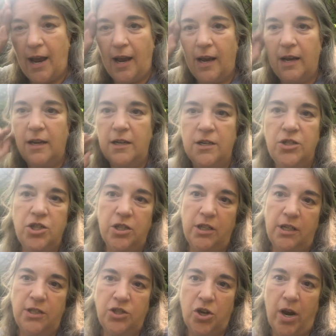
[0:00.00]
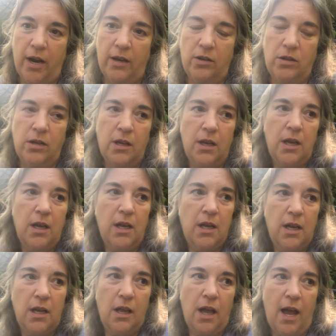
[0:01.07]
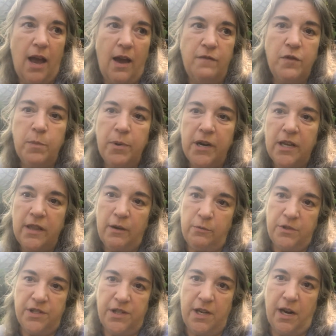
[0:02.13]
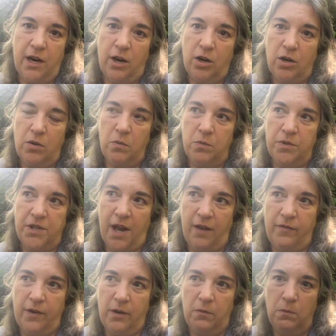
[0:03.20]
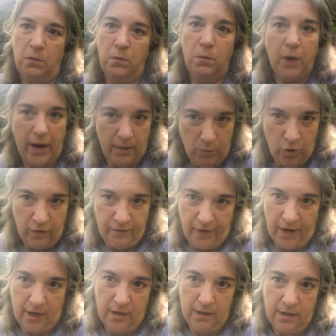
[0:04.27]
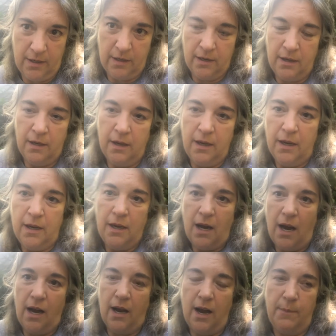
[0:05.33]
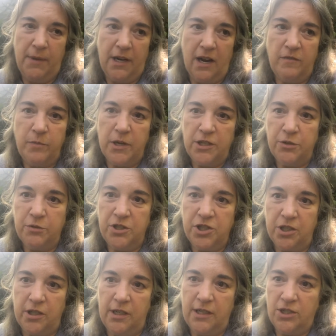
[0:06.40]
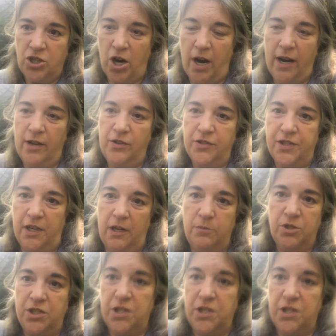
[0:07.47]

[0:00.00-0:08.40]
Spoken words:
at an agility trial. Everybody that was there was having way more fun. I mean, I've been to agility trials and I'm